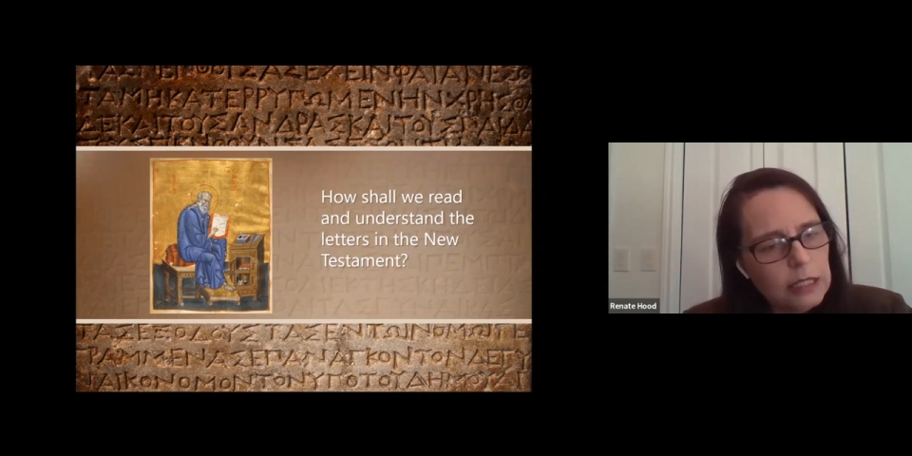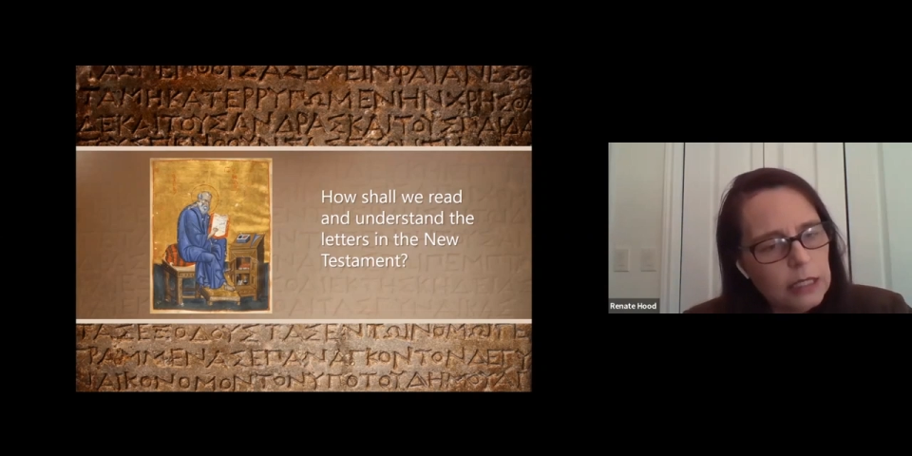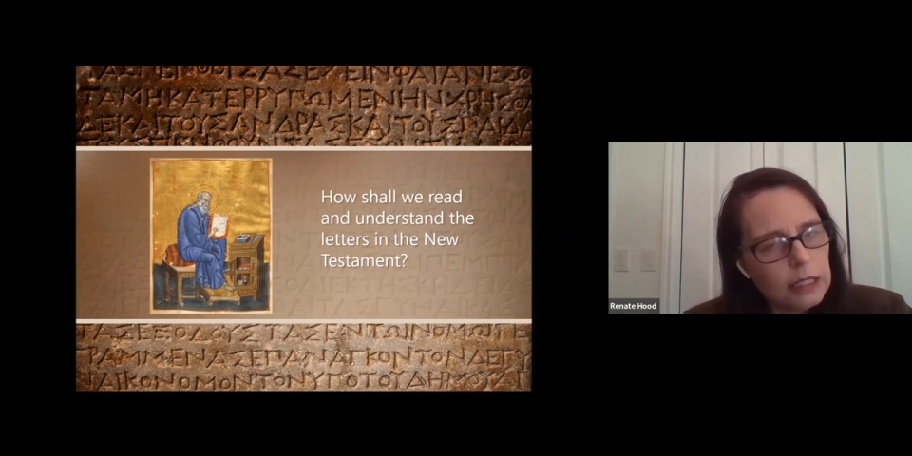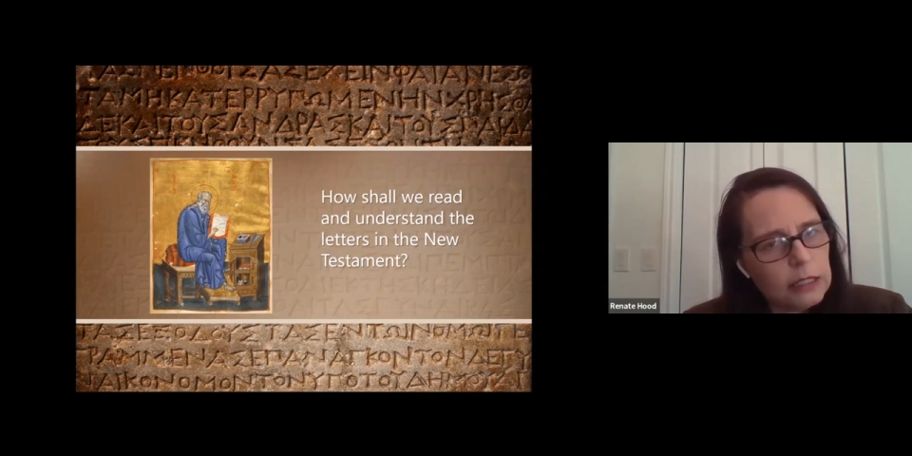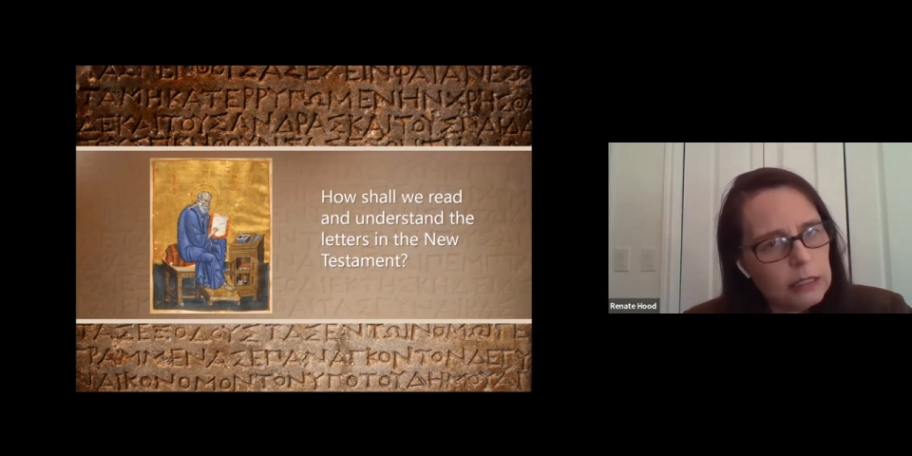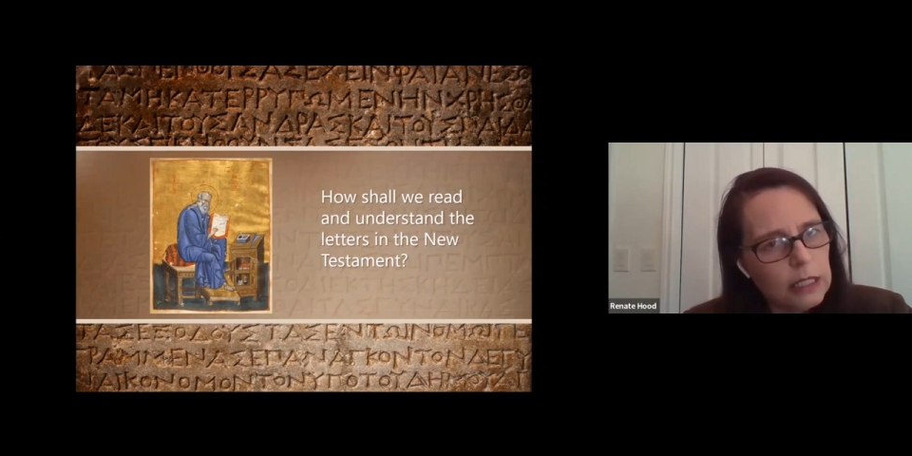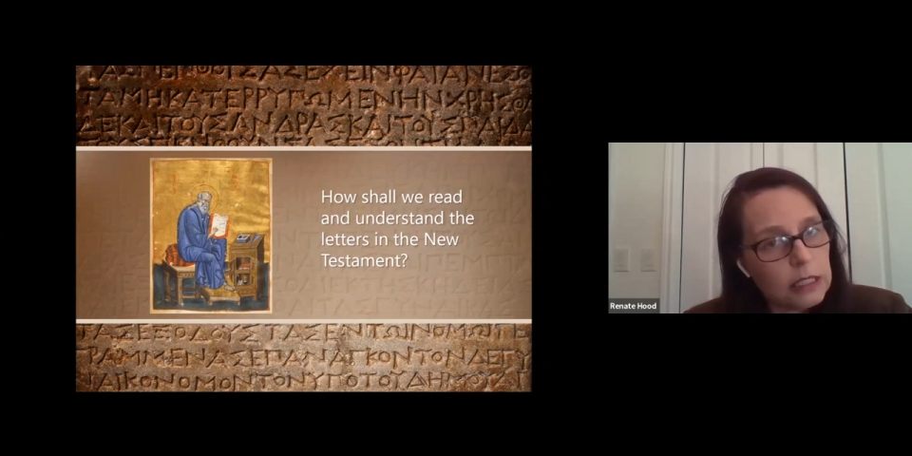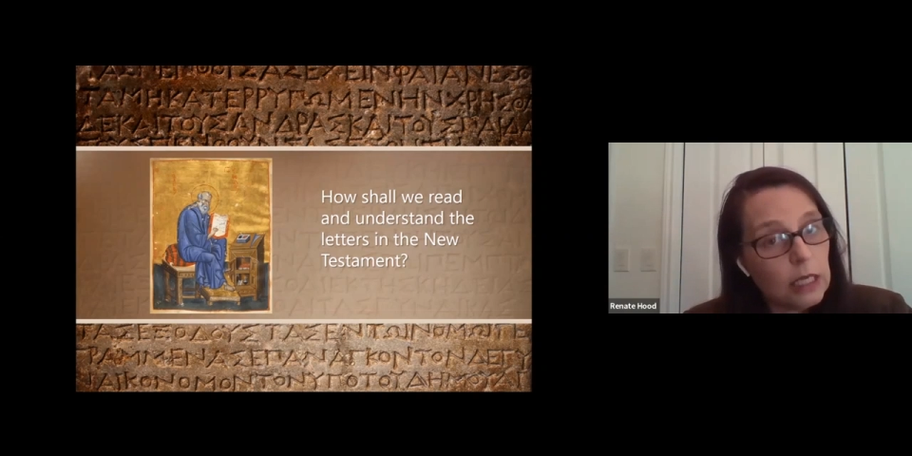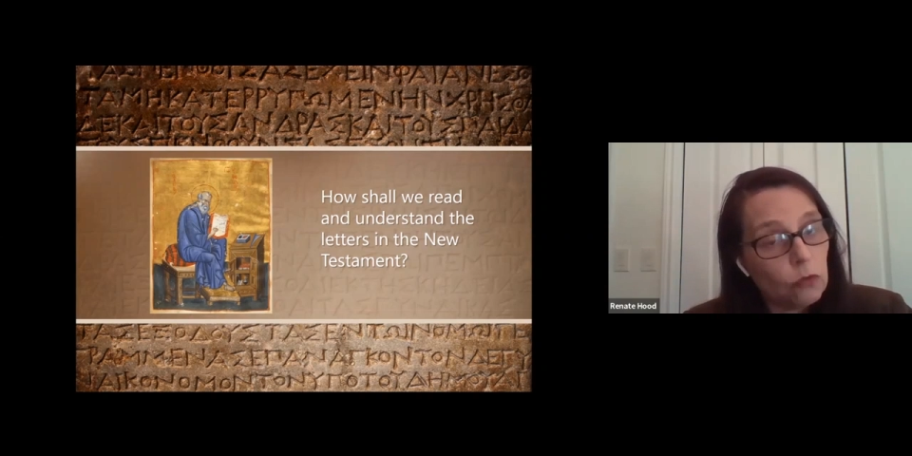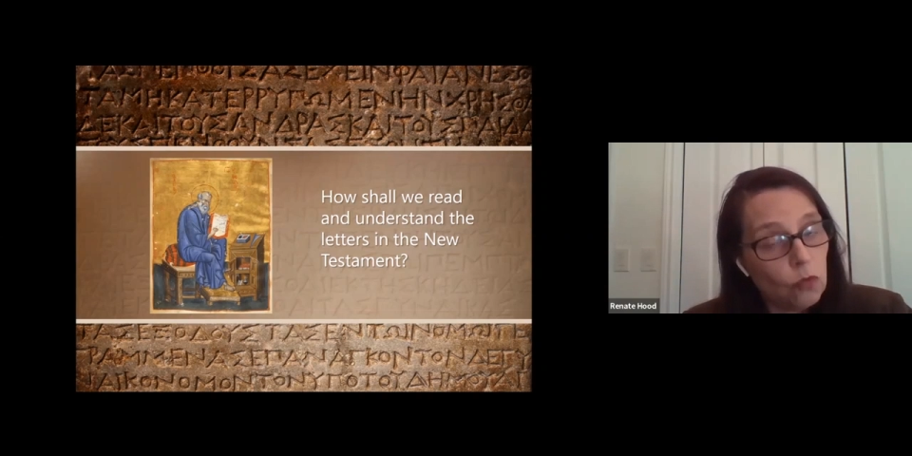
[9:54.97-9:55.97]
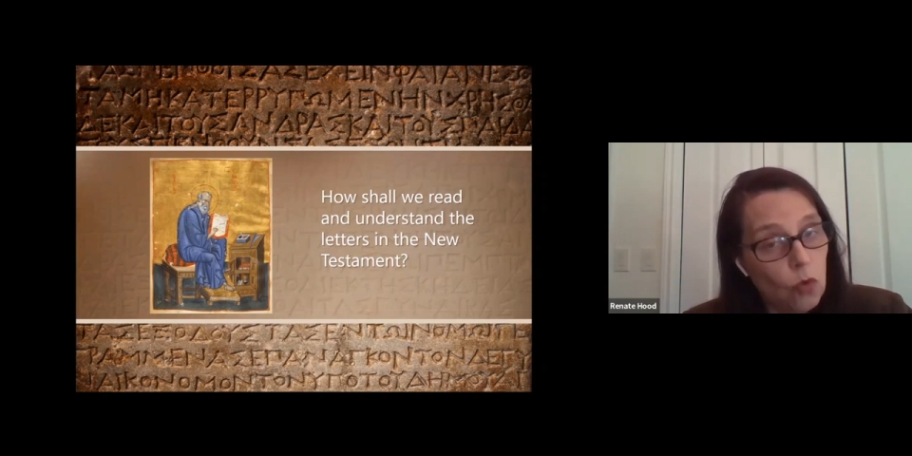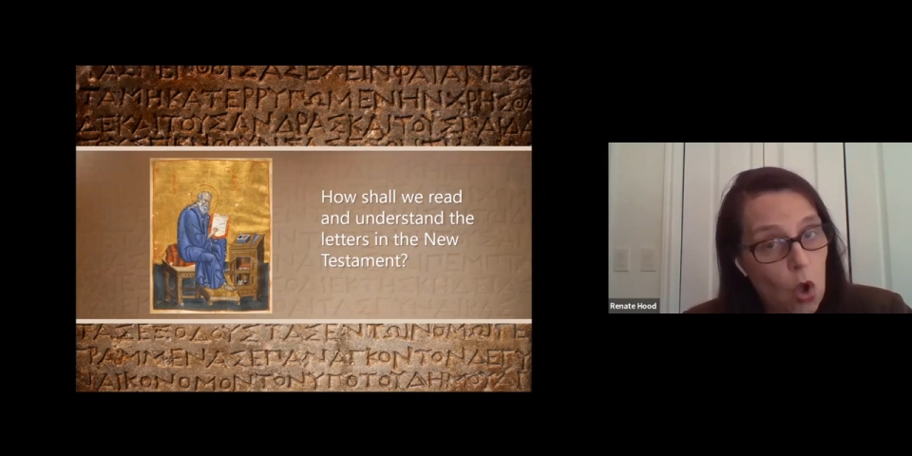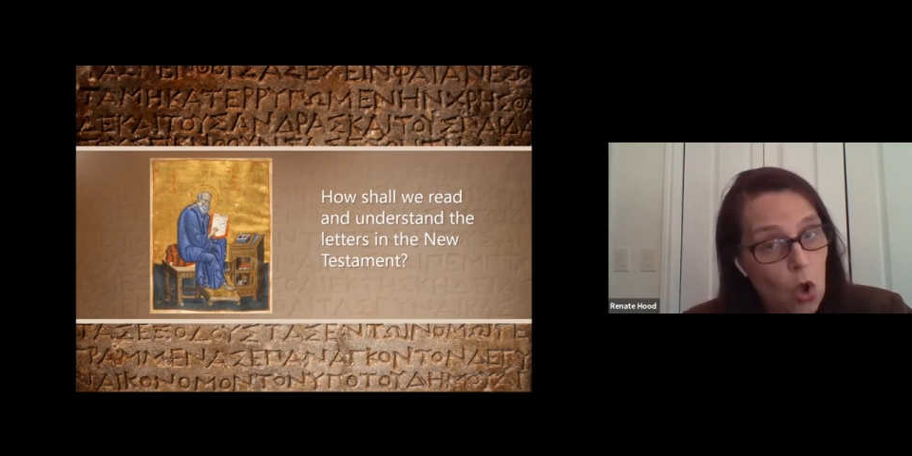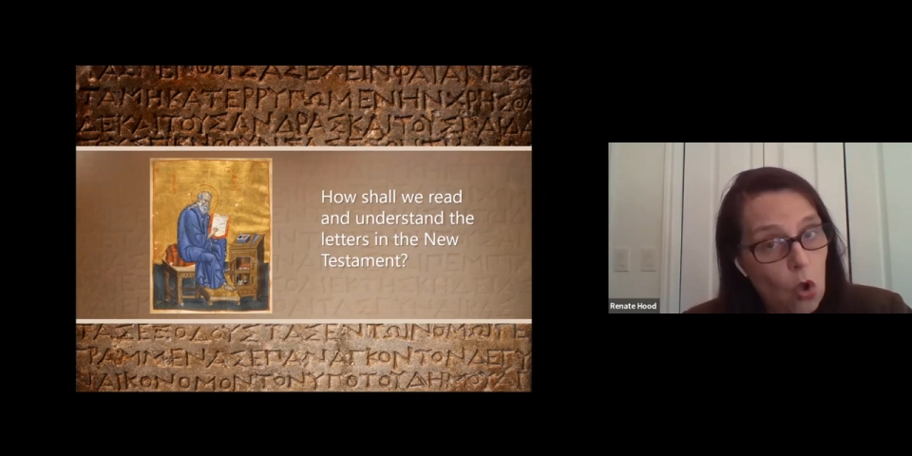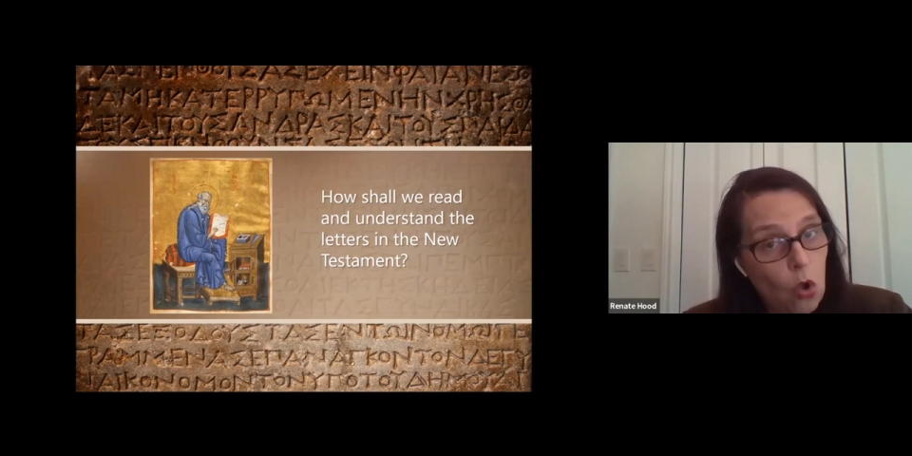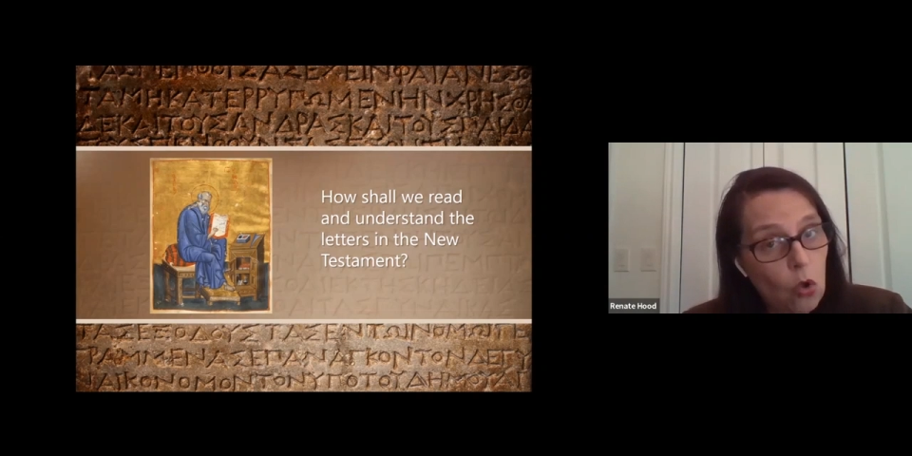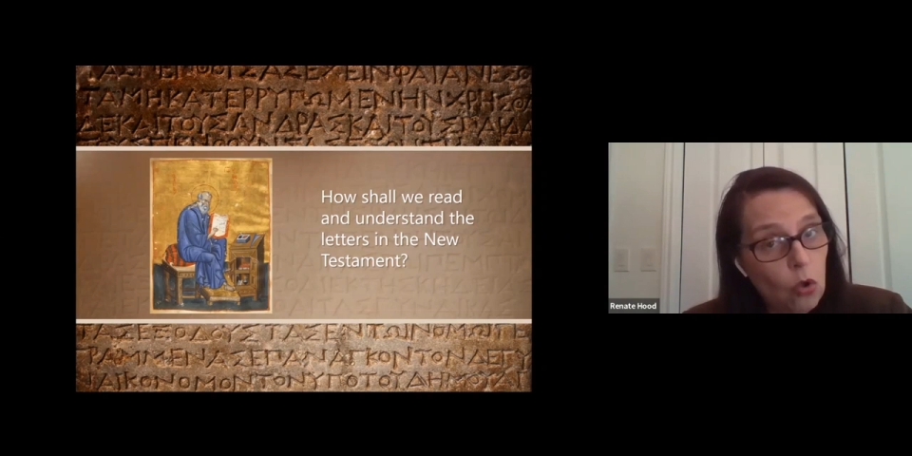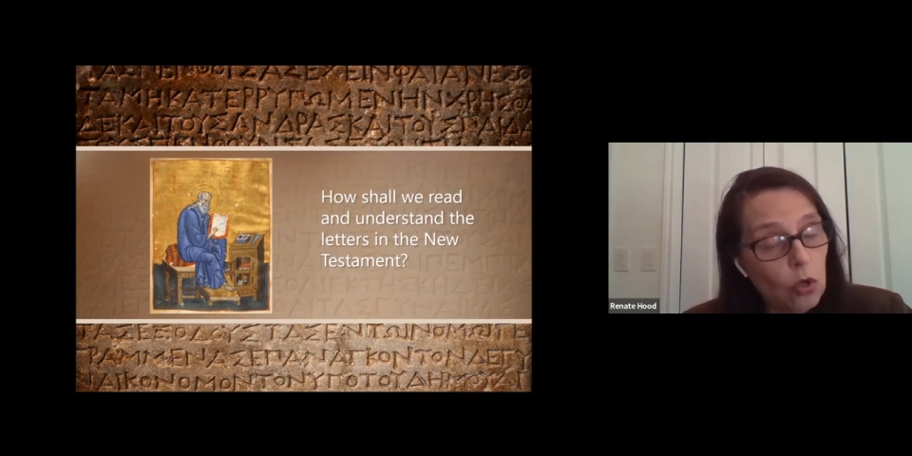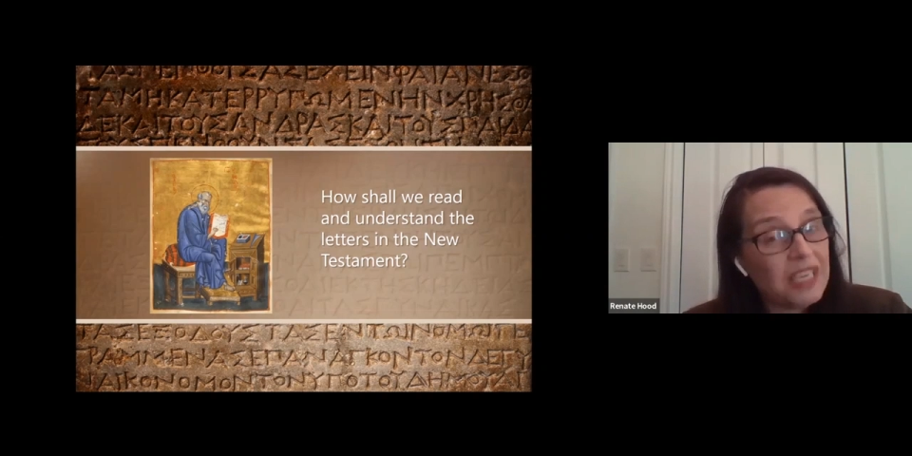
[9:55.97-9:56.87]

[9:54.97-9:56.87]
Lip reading: is that wrong?